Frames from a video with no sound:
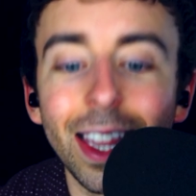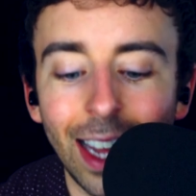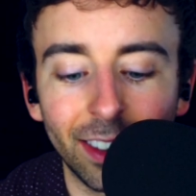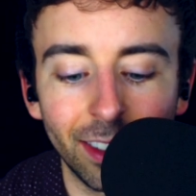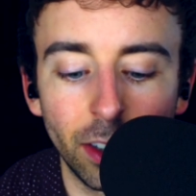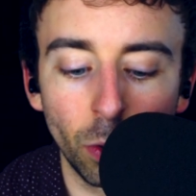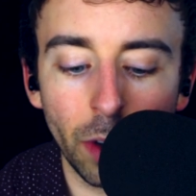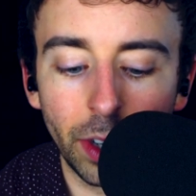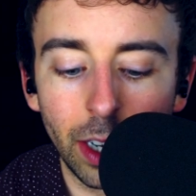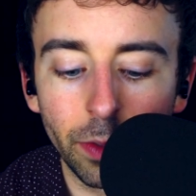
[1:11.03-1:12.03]
That's the
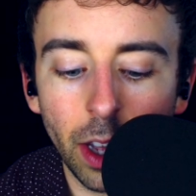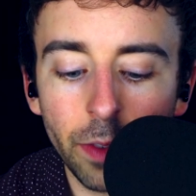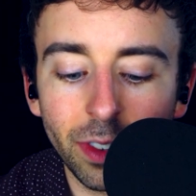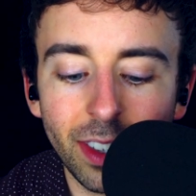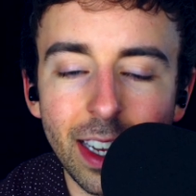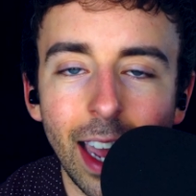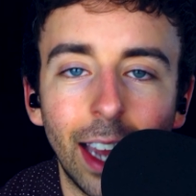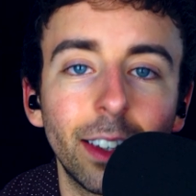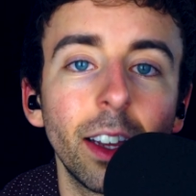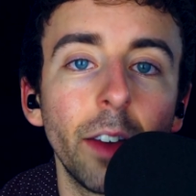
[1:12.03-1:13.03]
derivative of
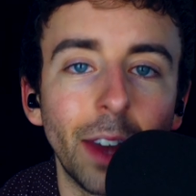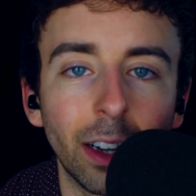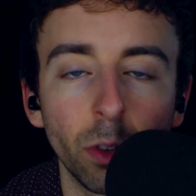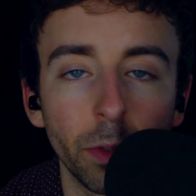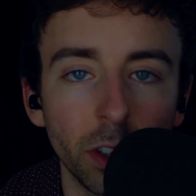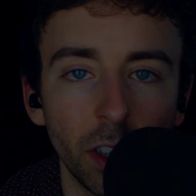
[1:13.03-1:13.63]
secant of x over